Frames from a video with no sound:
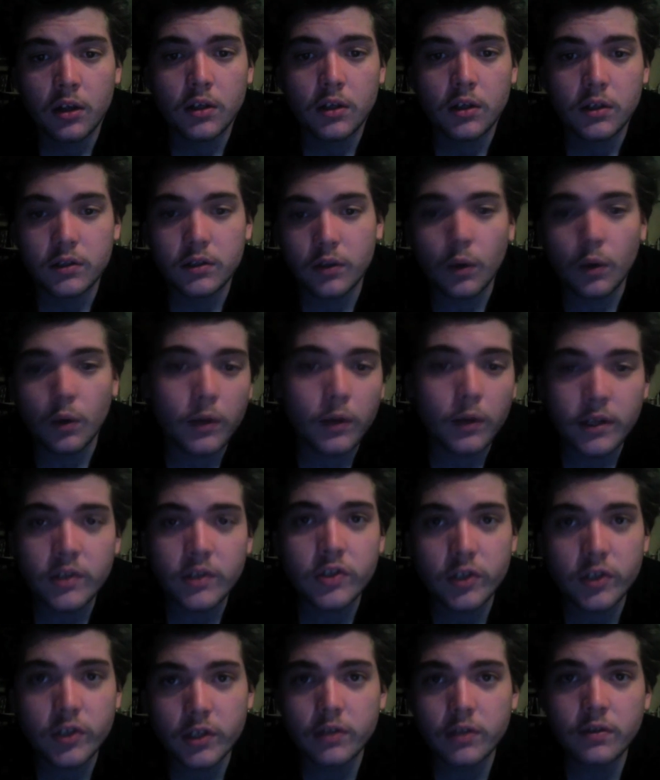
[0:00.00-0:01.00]
So let's
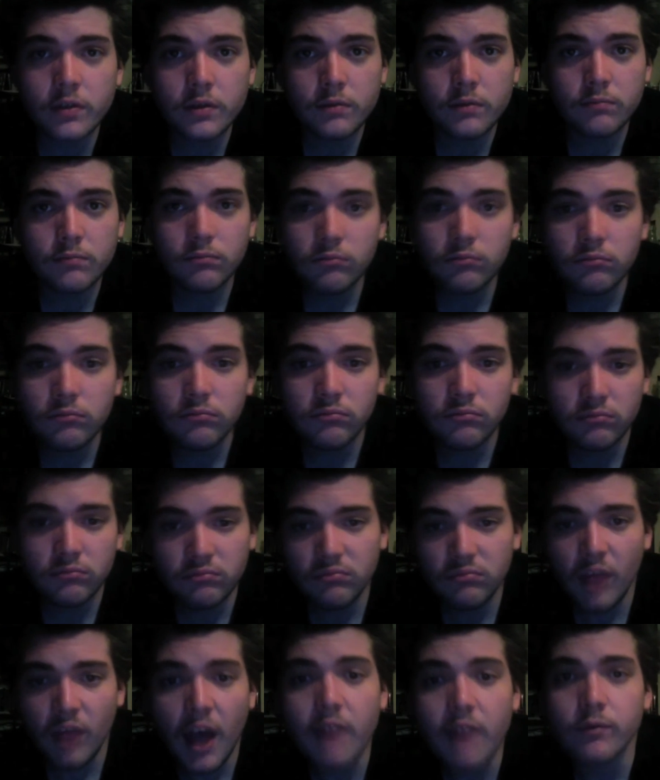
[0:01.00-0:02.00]
just
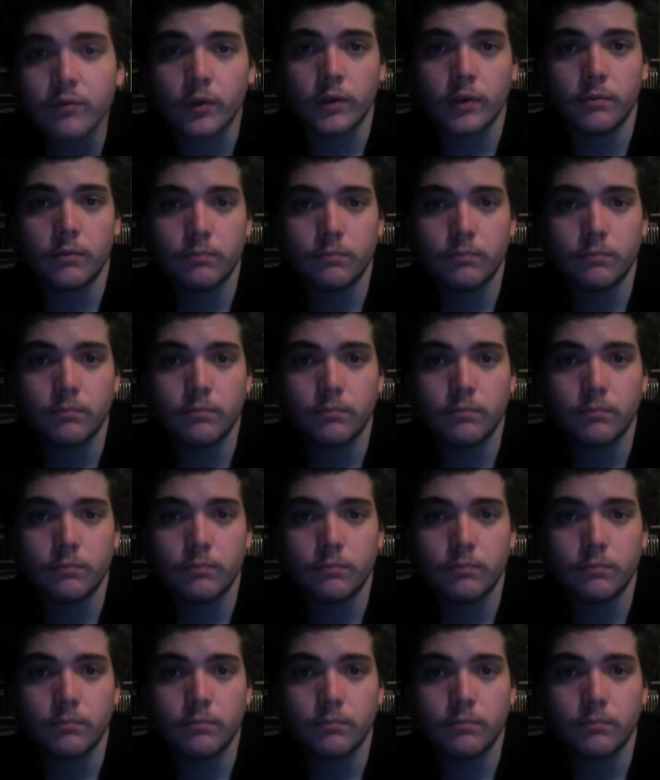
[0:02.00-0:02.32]
have one.